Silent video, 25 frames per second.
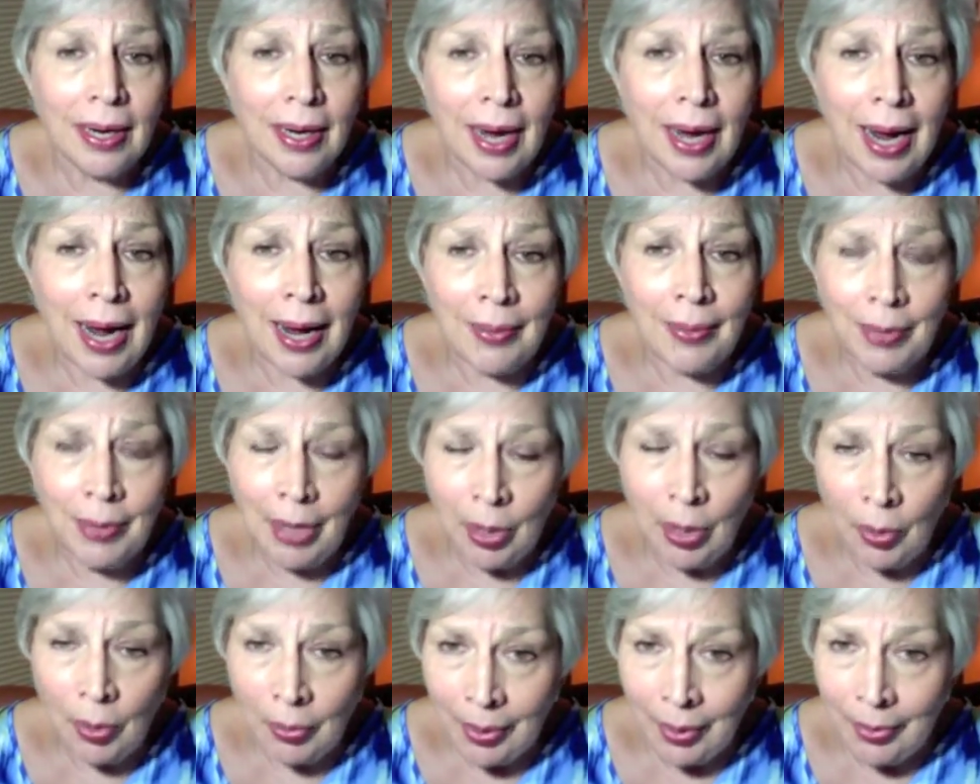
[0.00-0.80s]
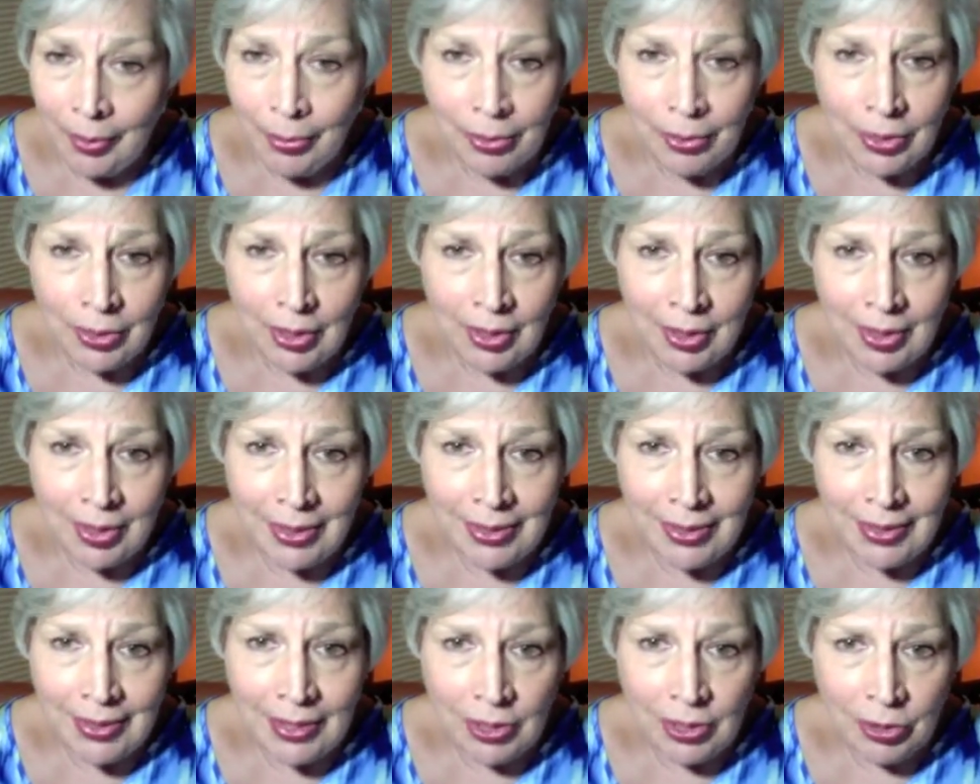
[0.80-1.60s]
I'm the only person that
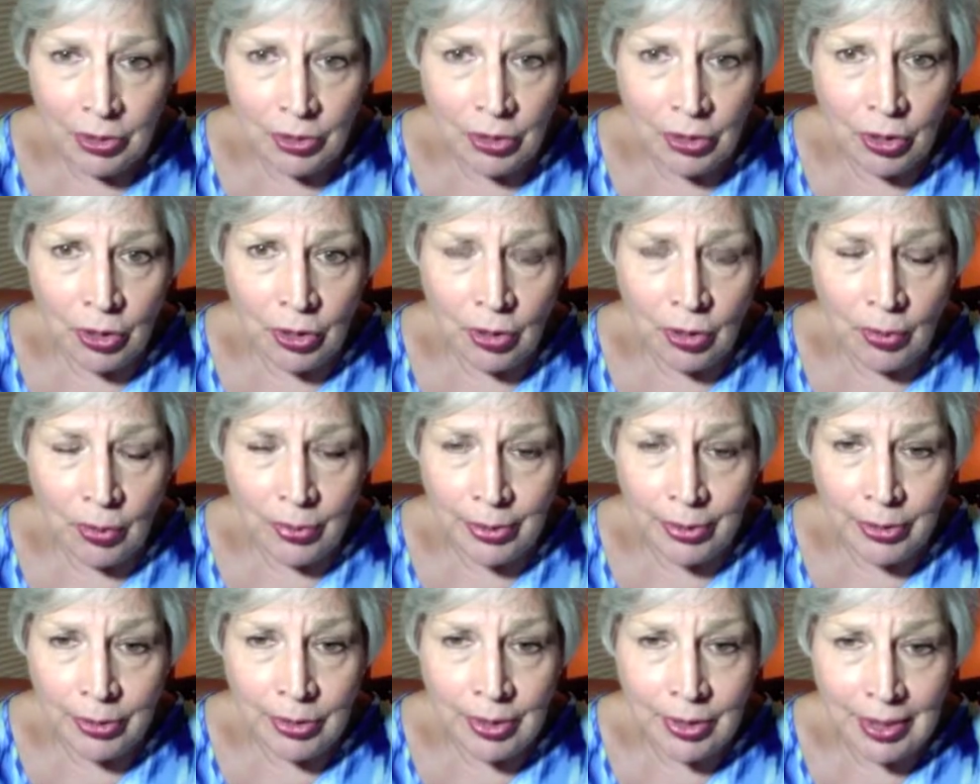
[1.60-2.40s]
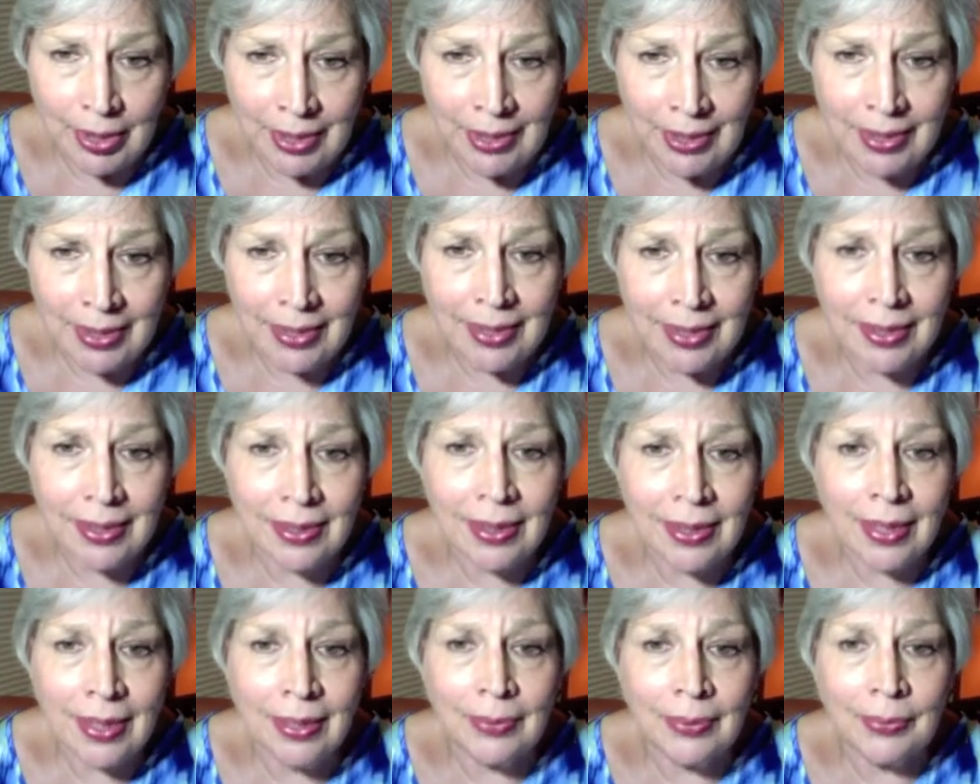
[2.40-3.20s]
sees your journal postings.
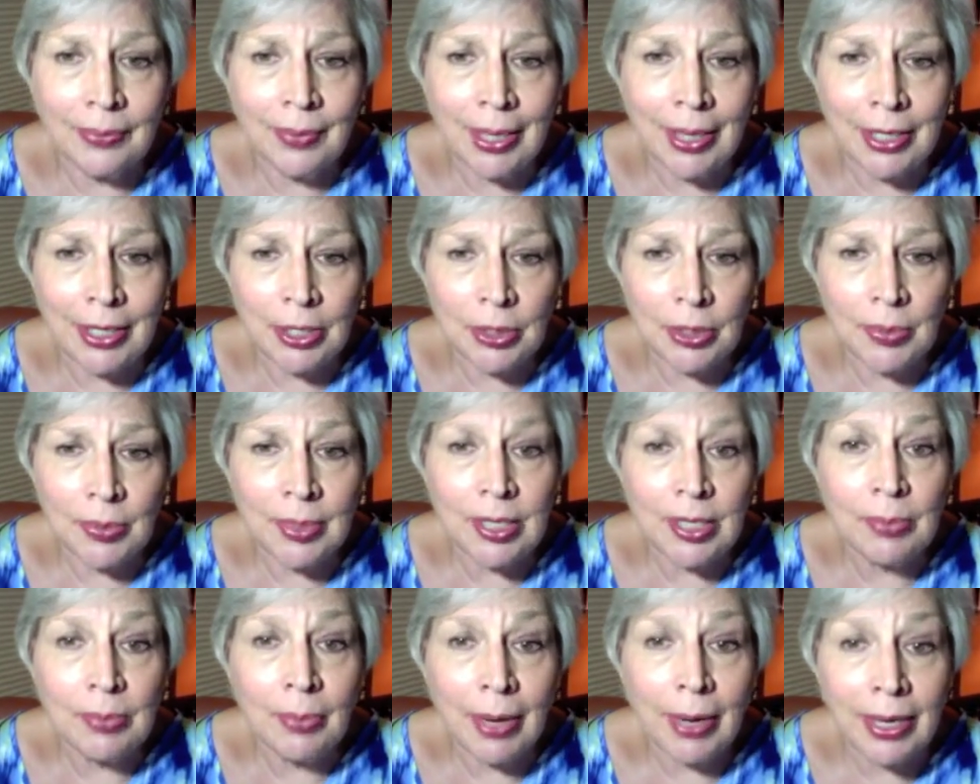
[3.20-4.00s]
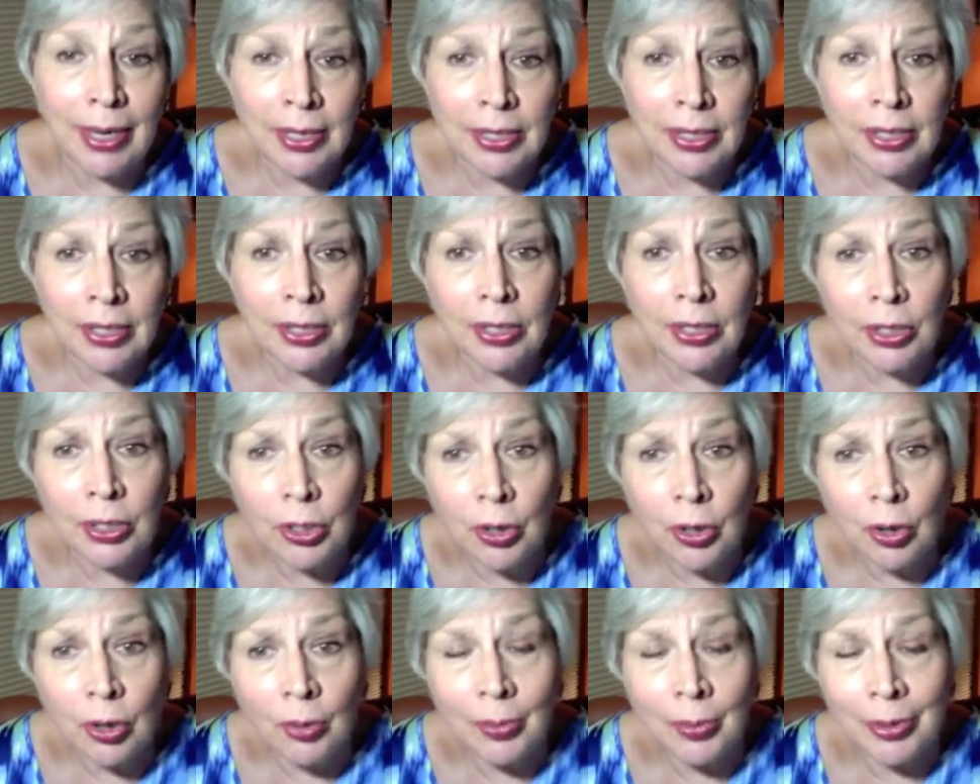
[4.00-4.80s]
I do respond to the
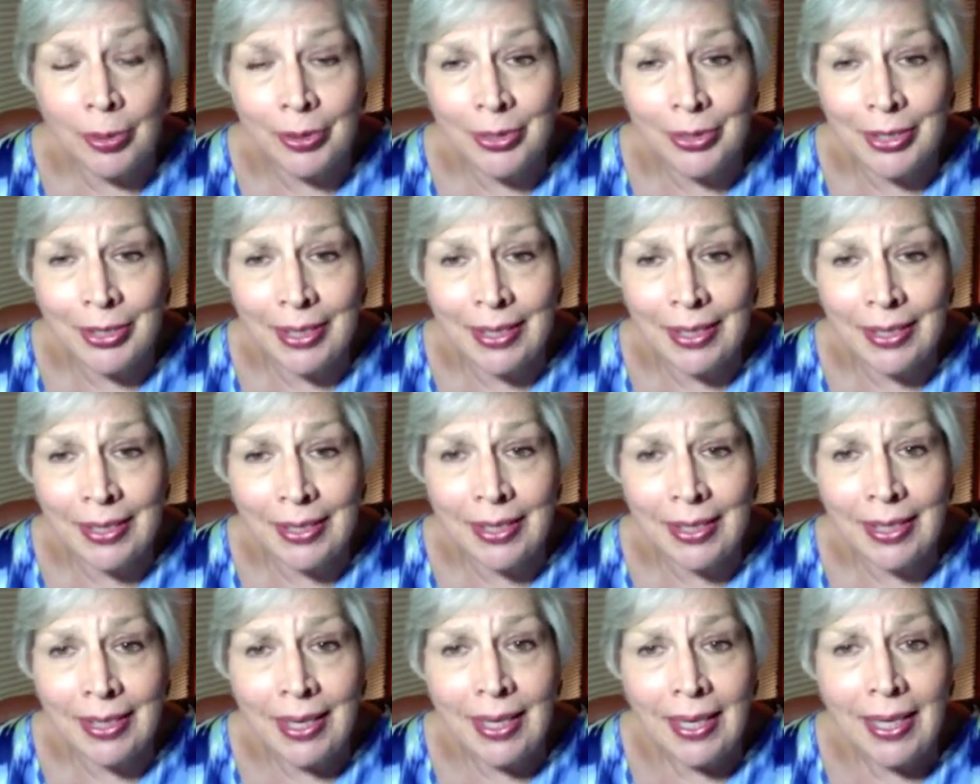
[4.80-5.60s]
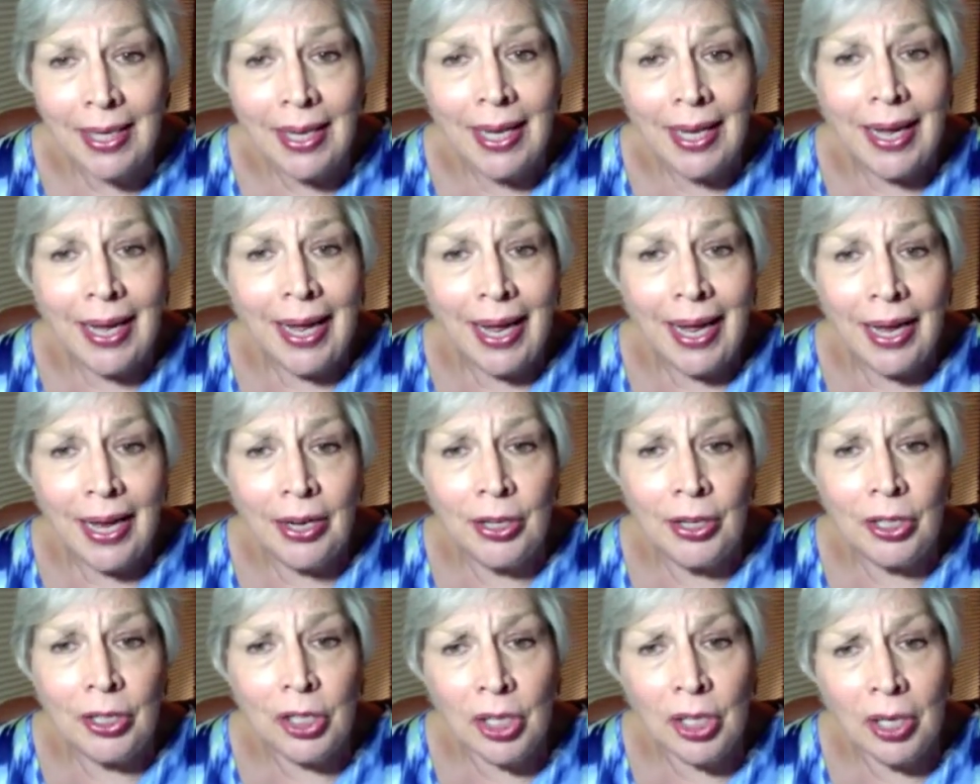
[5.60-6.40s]
journal postings, and
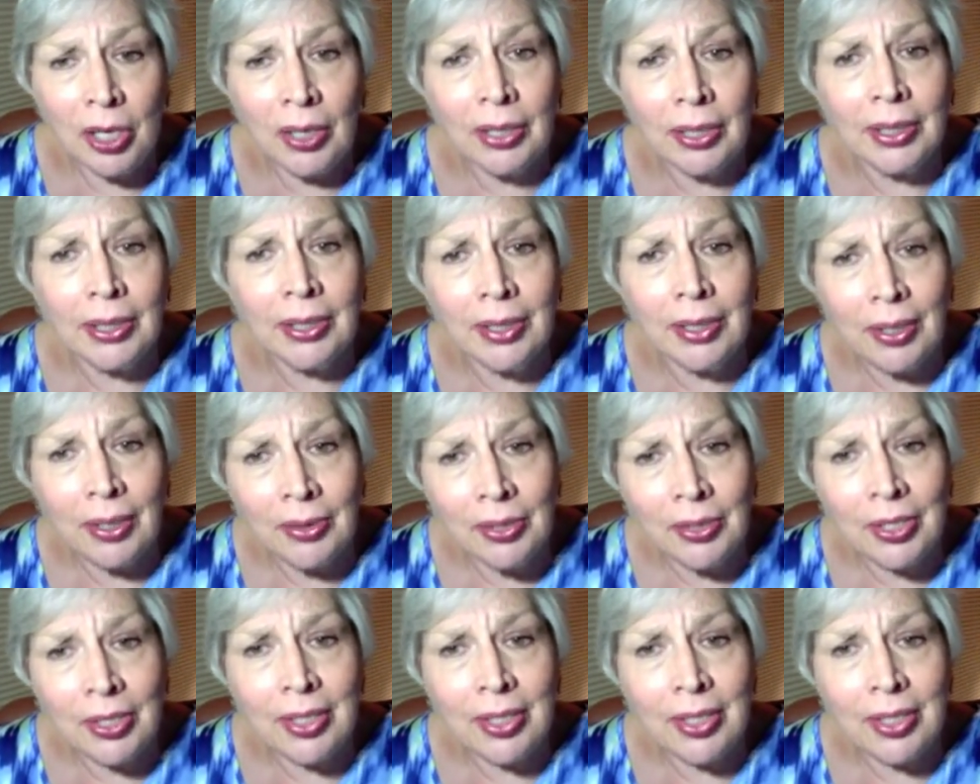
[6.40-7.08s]
you should look at those